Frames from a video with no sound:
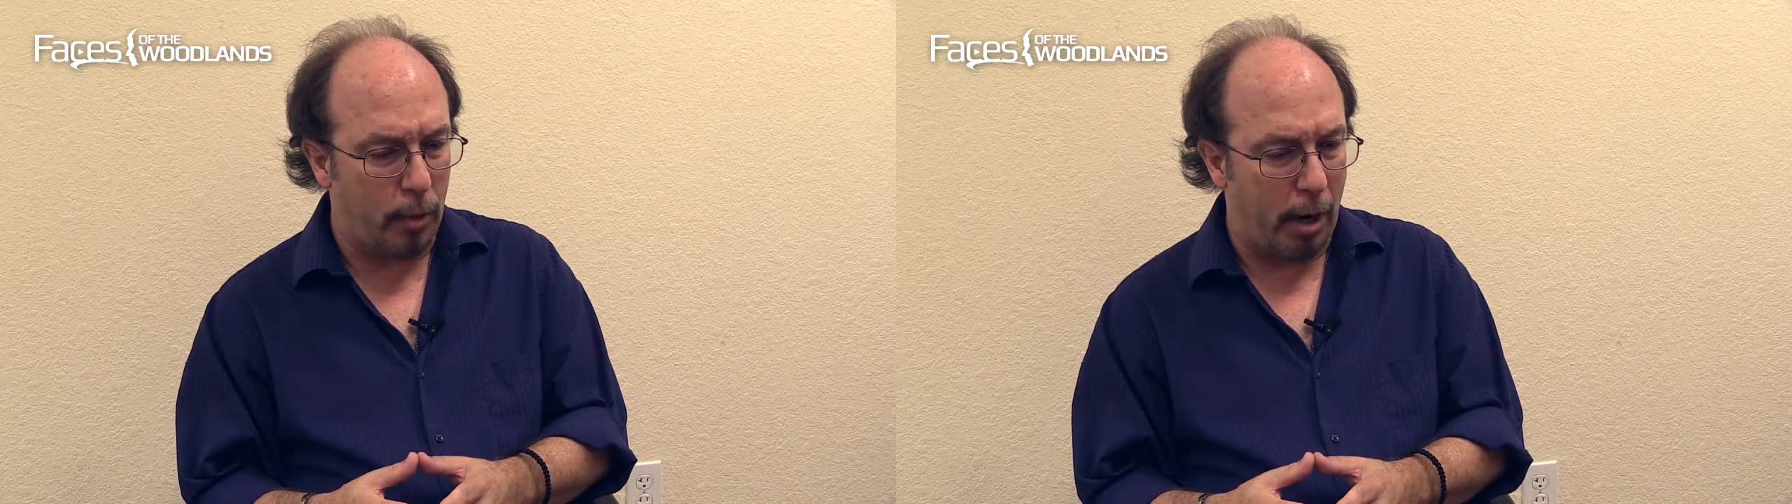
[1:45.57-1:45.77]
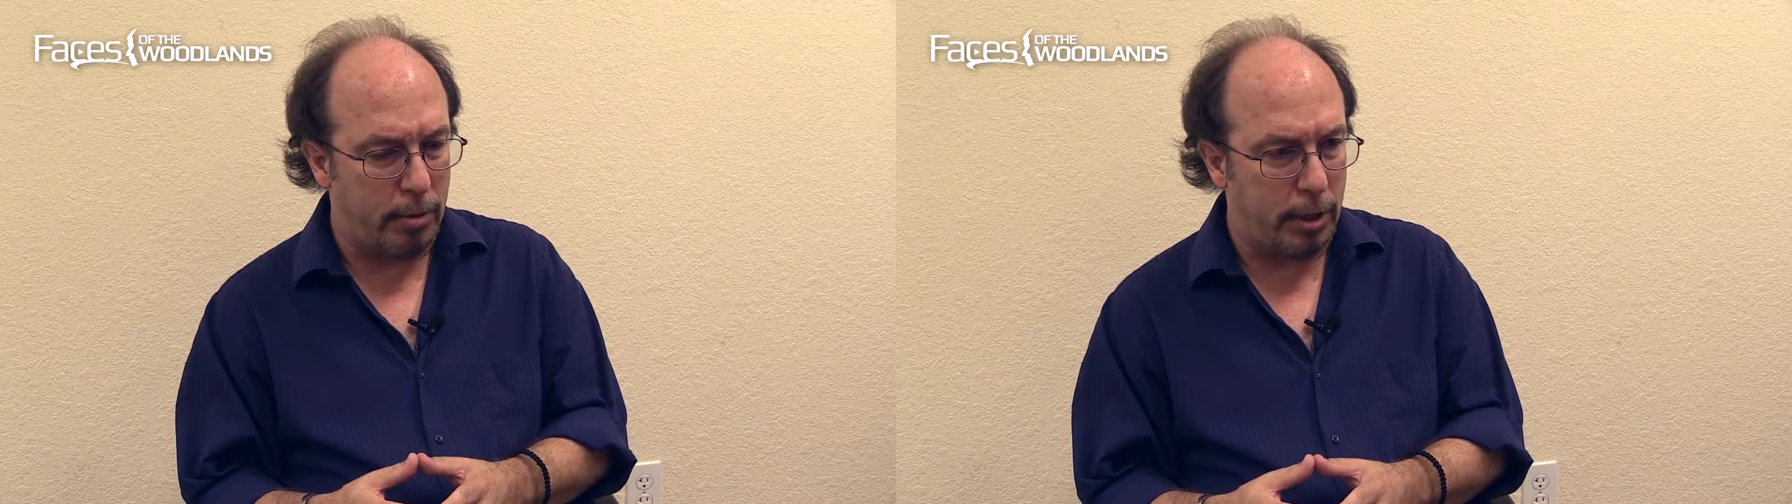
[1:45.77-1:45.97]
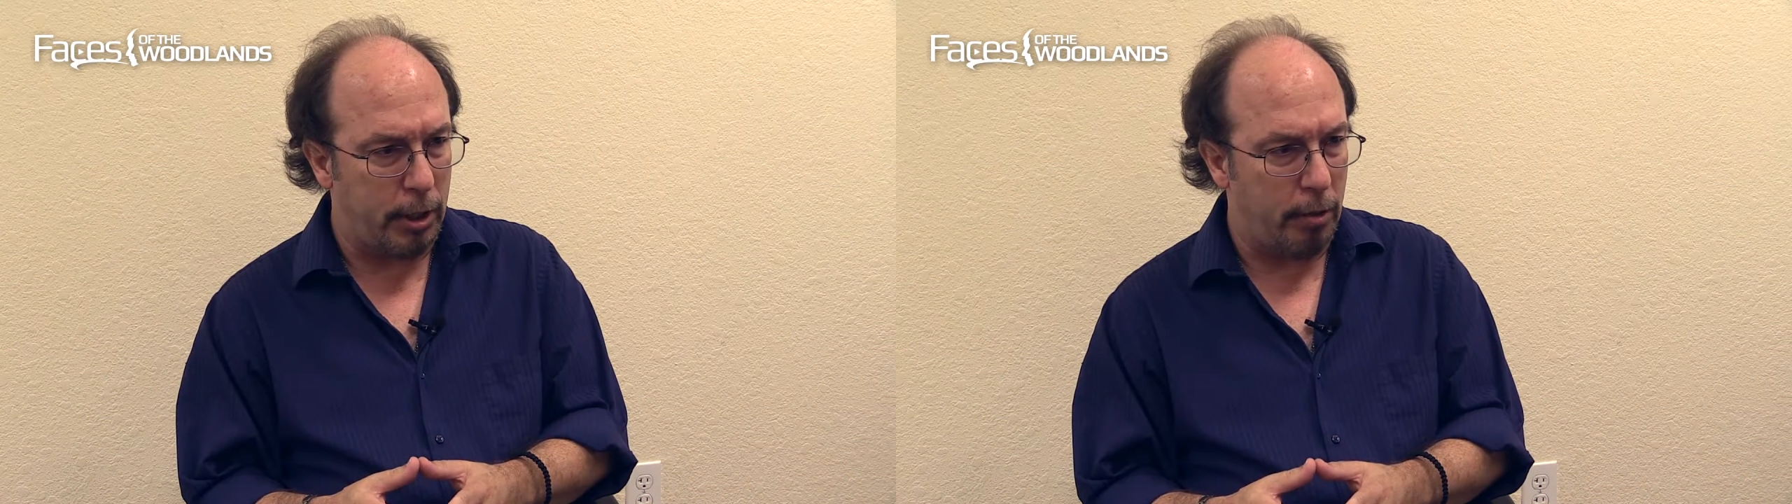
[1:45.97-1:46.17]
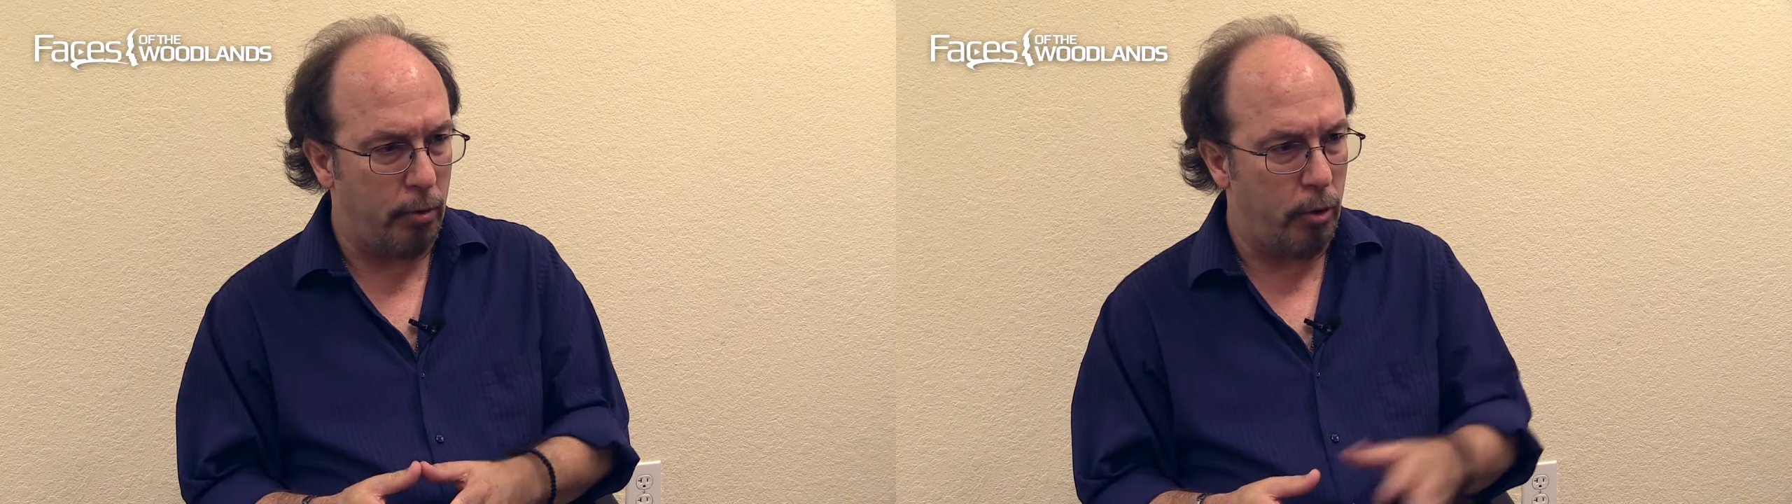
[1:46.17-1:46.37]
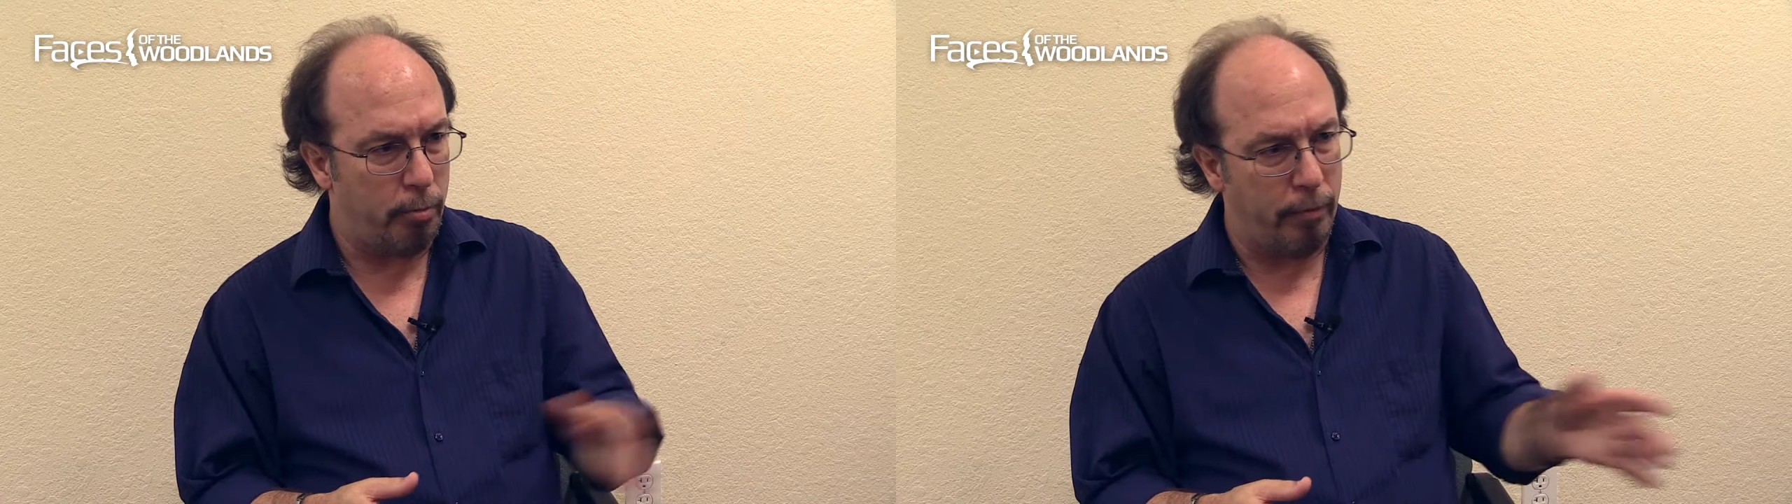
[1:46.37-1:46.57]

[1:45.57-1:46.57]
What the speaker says: when I was a year old,